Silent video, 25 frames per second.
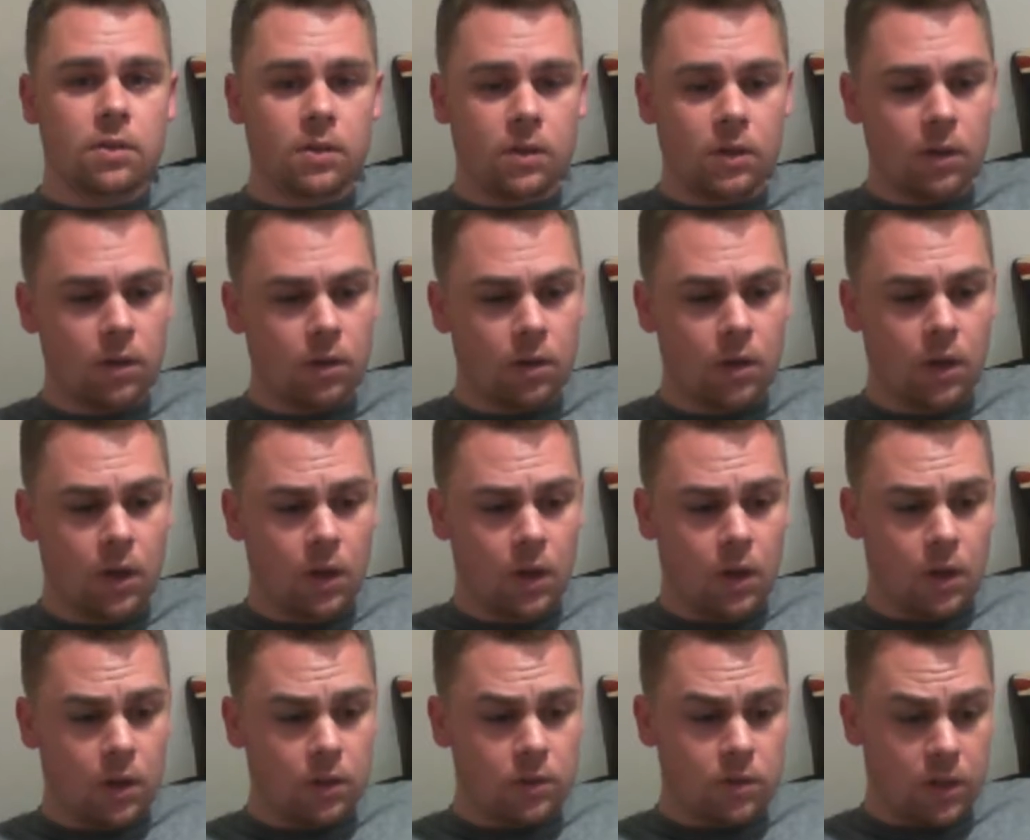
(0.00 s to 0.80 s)
do.
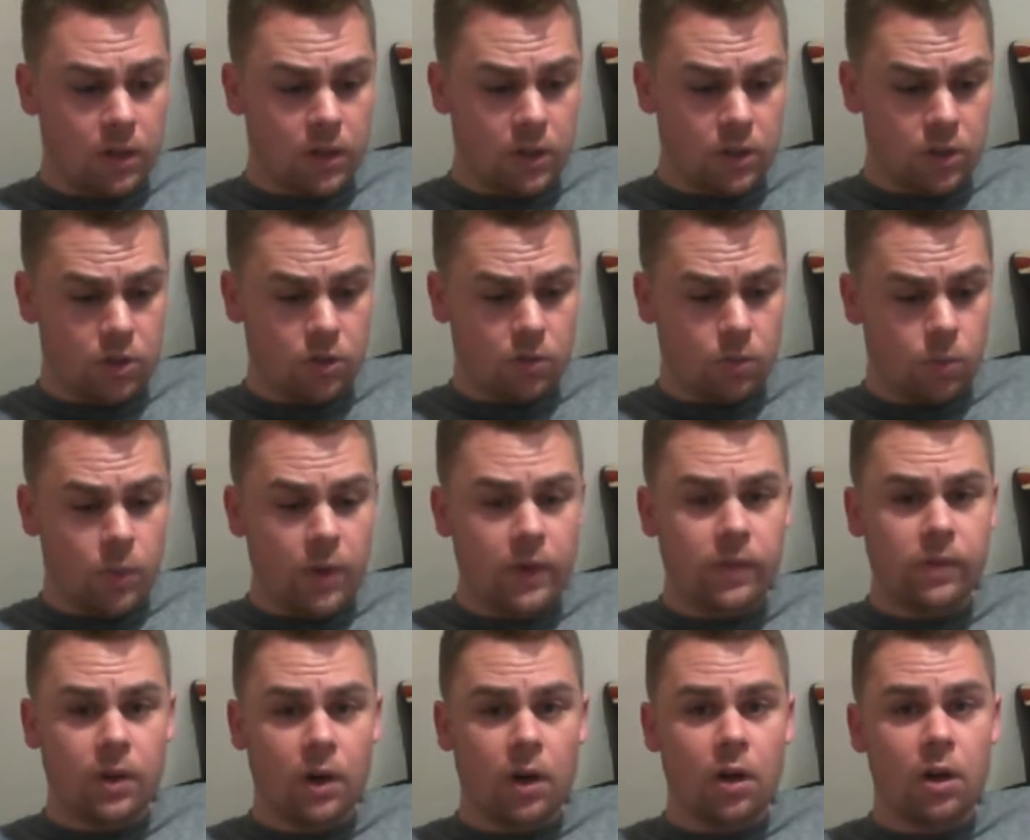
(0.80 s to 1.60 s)
So I didn't just
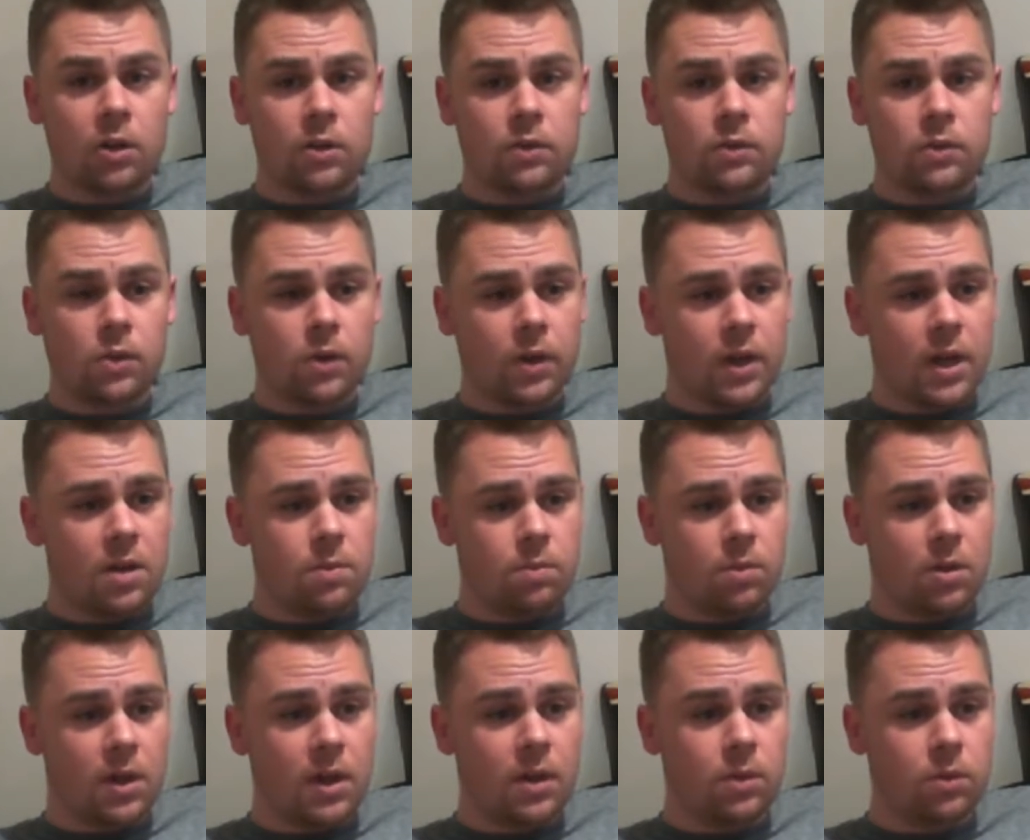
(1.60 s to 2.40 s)
win the last 4 games,
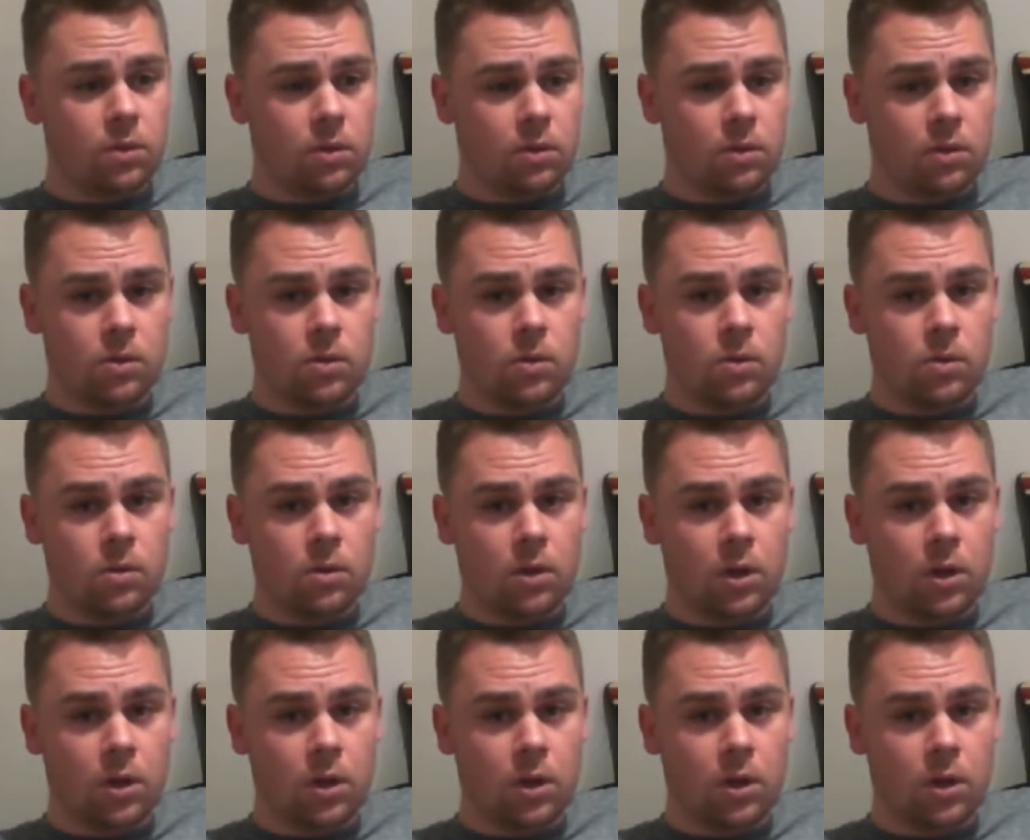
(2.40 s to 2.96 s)
I outscored.